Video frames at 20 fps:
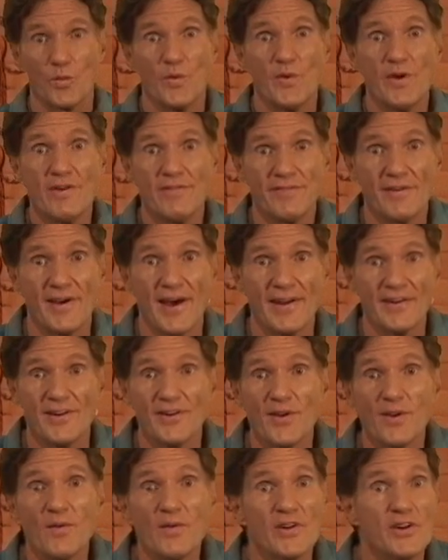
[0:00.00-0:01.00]
we've gotten to
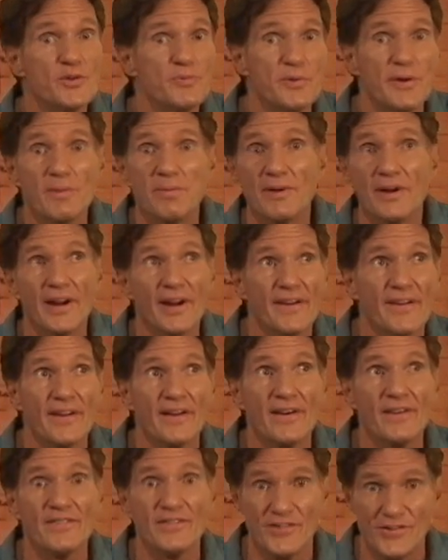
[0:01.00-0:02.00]
know these people, and
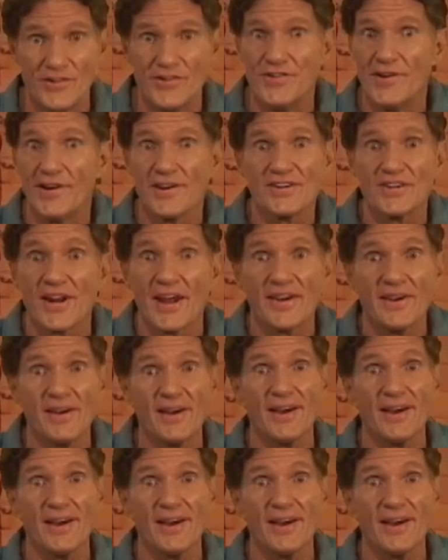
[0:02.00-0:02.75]
they're just like